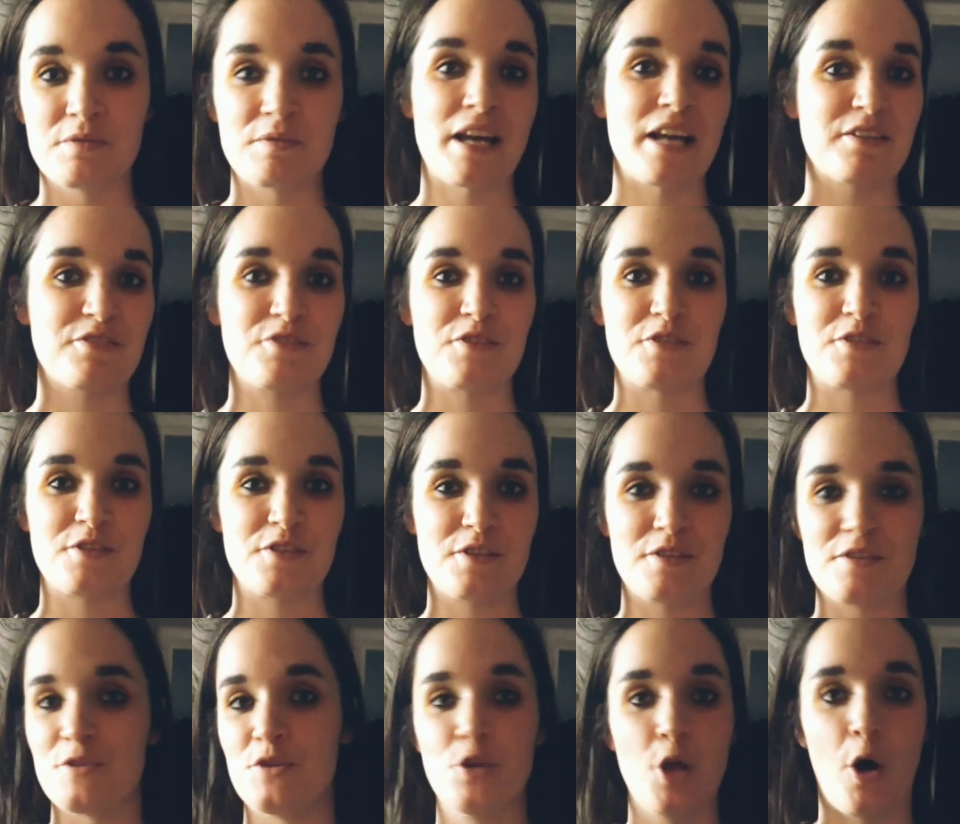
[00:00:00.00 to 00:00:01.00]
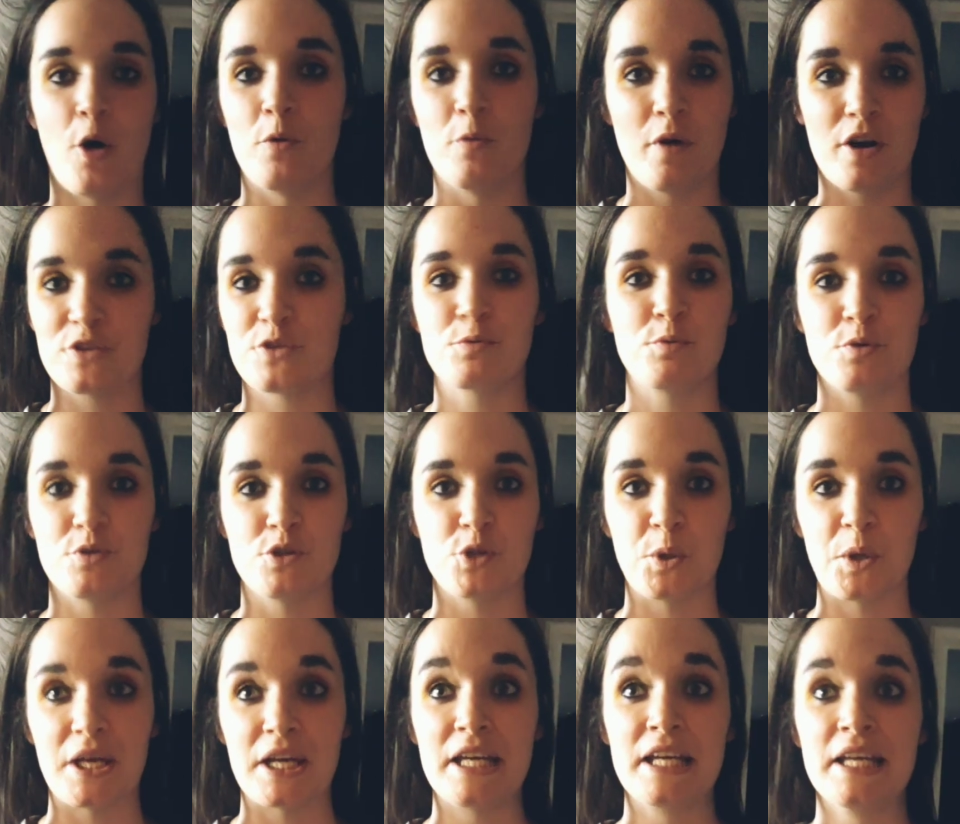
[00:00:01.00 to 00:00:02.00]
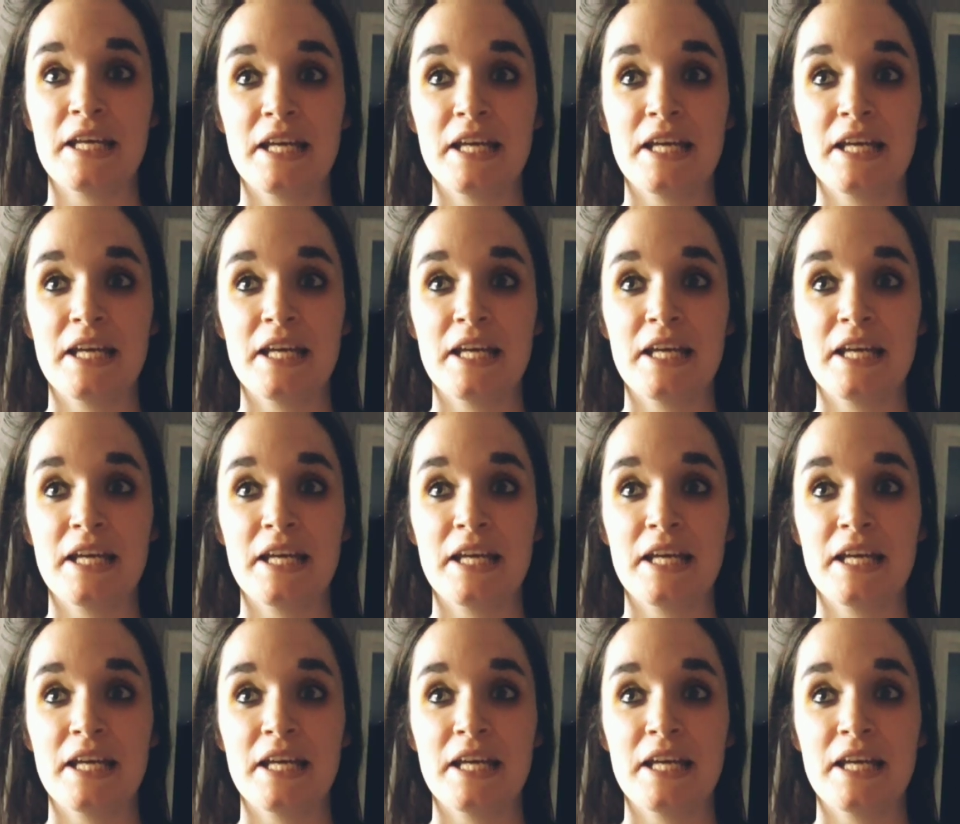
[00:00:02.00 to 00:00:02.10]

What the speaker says: That's just, no, I just wouldn't do it.